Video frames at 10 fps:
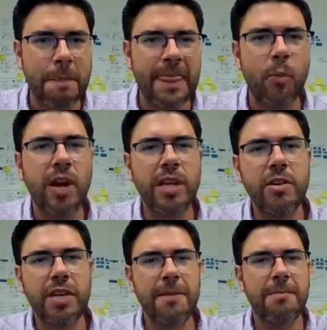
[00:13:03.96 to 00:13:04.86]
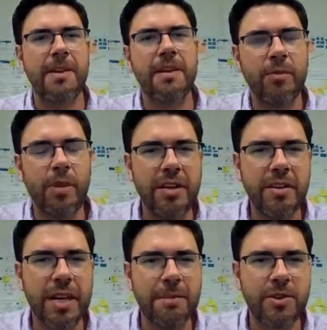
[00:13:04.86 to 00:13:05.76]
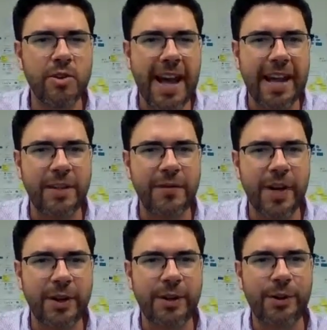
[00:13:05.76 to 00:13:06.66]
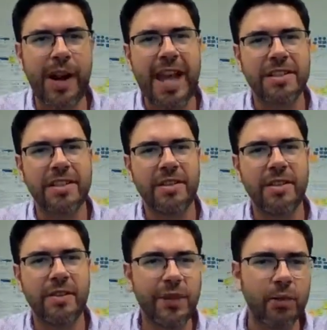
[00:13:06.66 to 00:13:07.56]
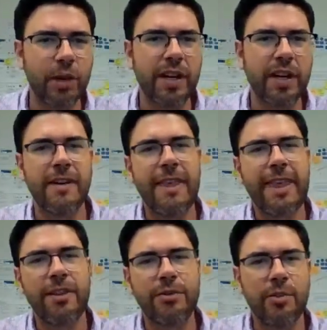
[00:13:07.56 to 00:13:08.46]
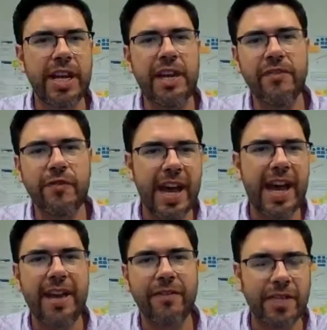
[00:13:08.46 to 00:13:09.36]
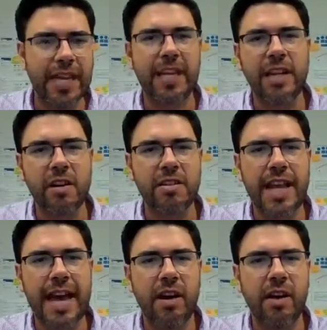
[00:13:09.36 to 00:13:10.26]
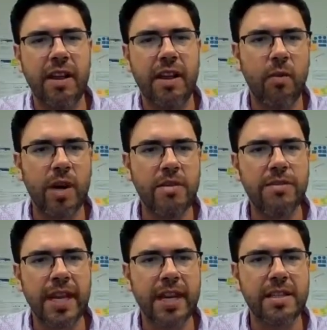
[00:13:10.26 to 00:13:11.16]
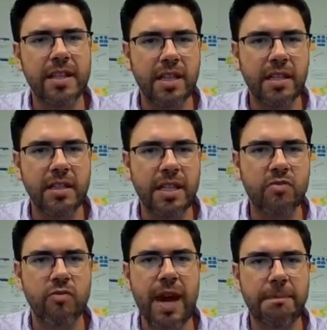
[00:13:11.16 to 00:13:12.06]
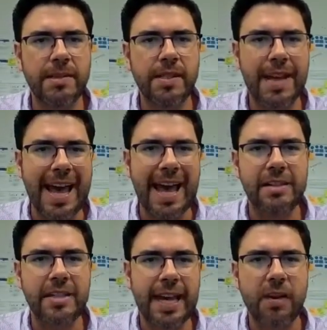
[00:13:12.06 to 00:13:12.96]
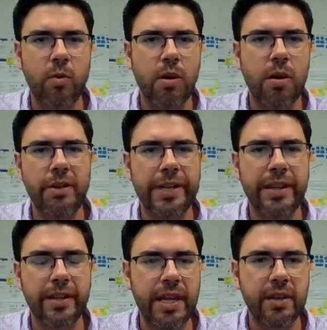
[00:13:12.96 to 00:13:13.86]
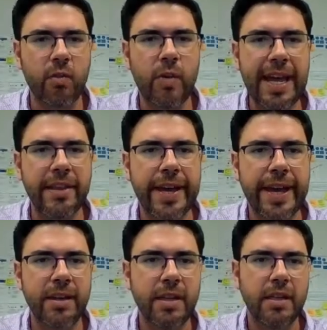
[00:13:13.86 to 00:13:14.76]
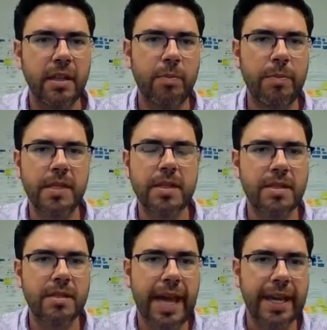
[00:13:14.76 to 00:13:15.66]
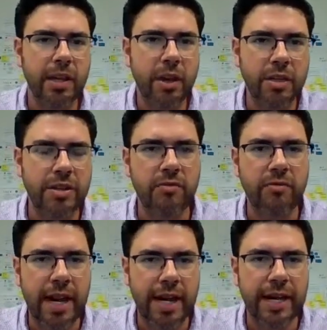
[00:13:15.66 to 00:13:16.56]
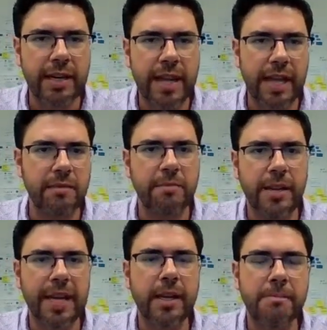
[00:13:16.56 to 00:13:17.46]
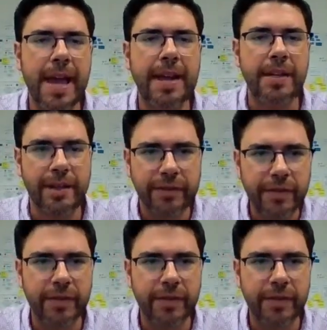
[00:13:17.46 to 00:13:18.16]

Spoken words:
what are you keeping track of on the horizon? If you look 3, 5, 10 years out, what do you think is going to disrupt the ad tech world and the way that, you know, businesses like yours are running and being competitive?